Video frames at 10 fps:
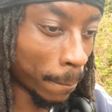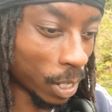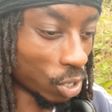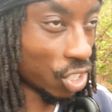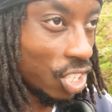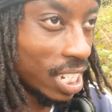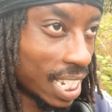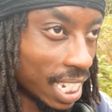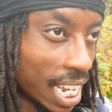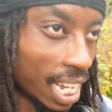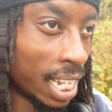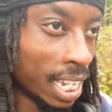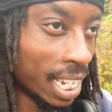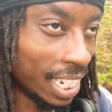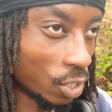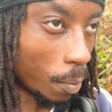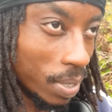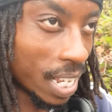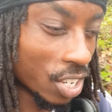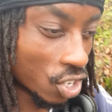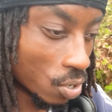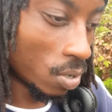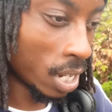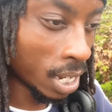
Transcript: Because she see that he's got potential.